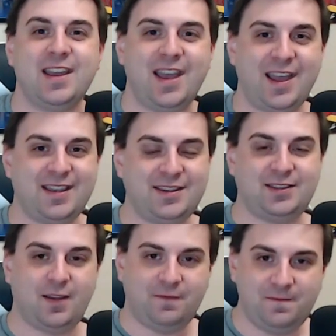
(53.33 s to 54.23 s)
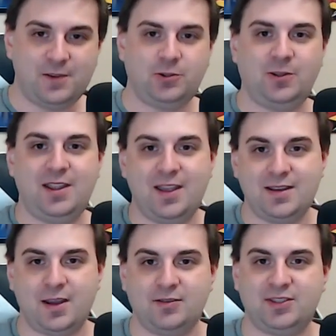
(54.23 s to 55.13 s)
has officially
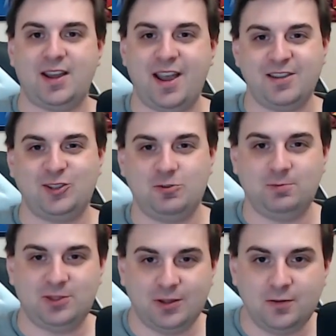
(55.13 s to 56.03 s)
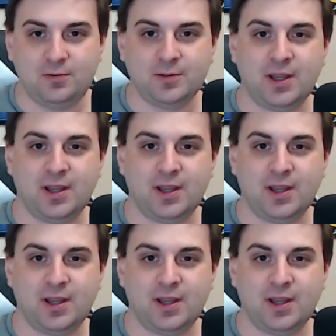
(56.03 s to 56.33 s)
announced I S O M two.